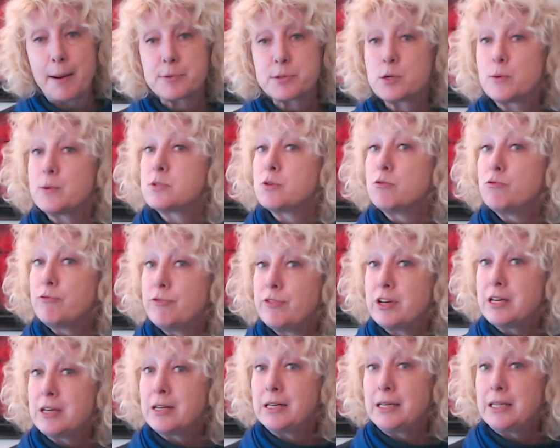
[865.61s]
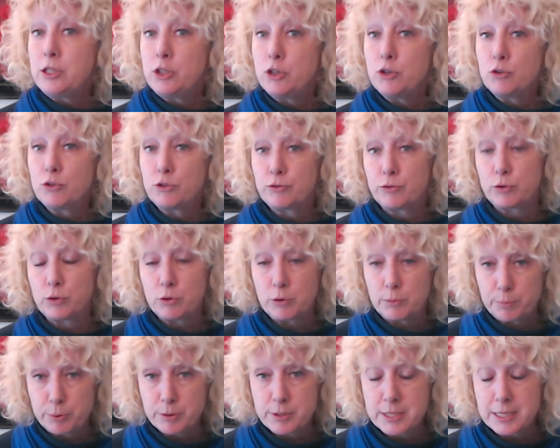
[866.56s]
So it's a really useful
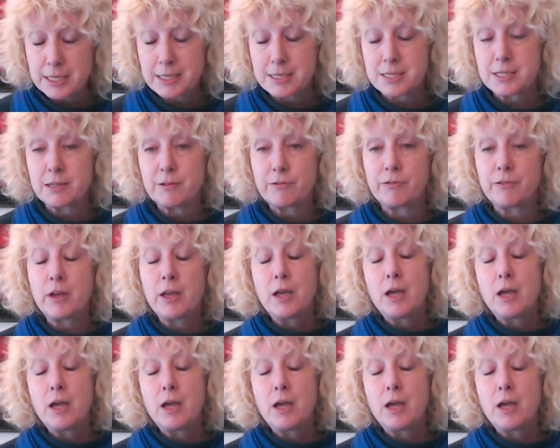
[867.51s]
predictive